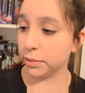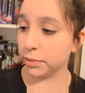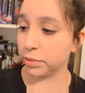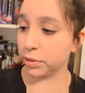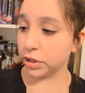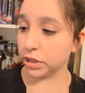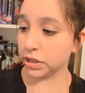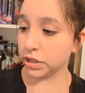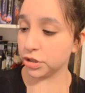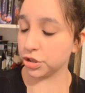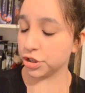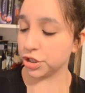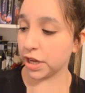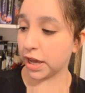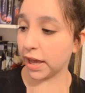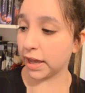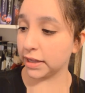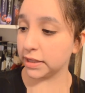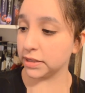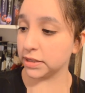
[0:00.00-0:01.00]
brilliant
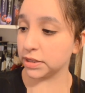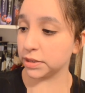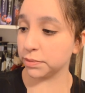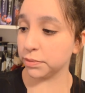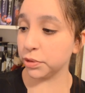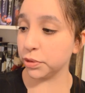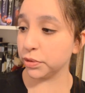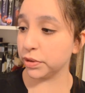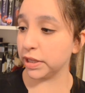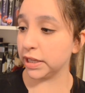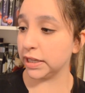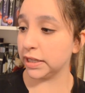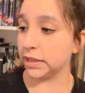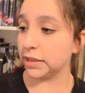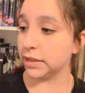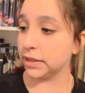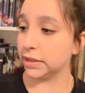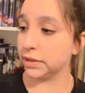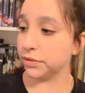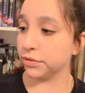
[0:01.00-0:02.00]
shine,
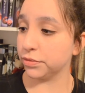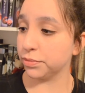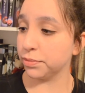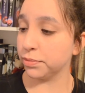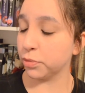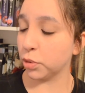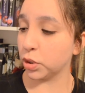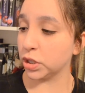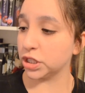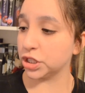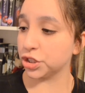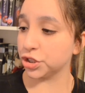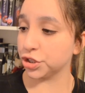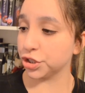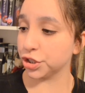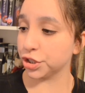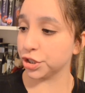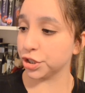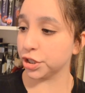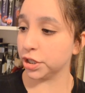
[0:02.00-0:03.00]
smoothing,
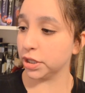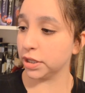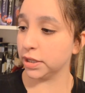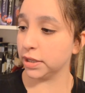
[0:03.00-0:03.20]
moisture,